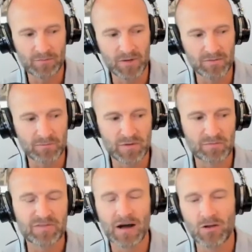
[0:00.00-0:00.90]
I've
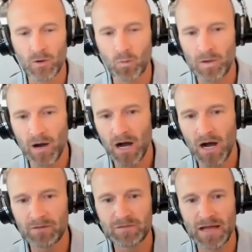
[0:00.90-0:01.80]
been following Wim
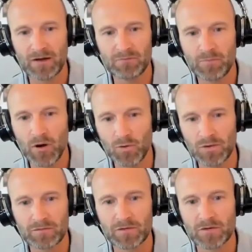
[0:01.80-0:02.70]
Hof out in
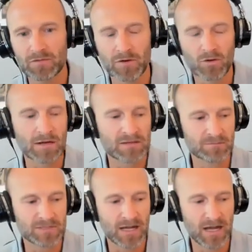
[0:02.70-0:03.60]
Poland for quite
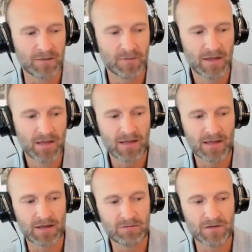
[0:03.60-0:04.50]
some time,
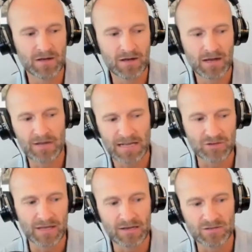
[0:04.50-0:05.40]
and I've
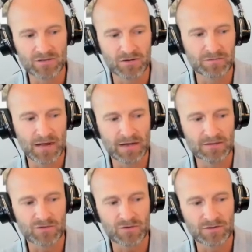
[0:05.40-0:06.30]
actually had a certified
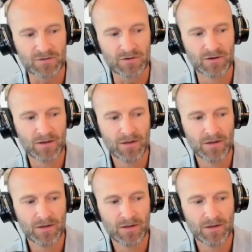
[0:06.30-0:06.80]
instructor,